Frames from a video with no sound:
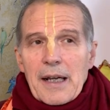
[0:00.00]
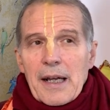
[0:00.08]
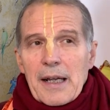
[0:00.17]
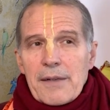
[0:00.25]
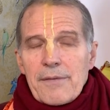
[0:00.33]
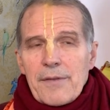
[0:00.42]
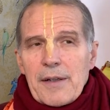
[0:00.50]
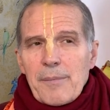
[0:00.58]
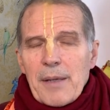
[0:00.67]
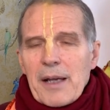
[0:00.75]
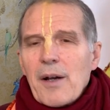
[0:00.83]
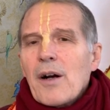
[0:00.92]
And we
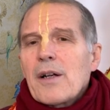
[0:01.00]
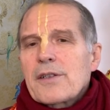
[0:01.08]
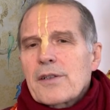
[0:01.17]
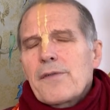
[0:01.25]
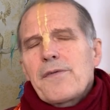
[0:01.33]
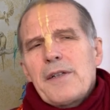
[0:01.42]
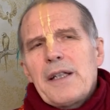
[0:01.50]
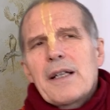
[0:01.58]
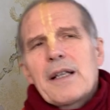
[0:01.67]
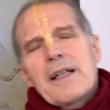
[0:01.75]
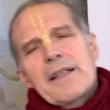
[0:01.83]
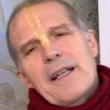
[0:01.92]
may also
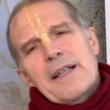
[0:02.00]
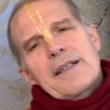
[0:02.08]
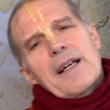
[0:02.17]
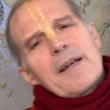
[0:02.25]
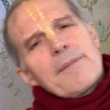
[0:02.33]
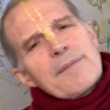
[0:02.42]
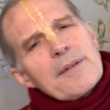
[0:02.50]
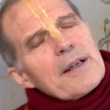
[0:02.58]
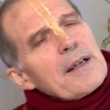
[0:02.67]
feel at that time,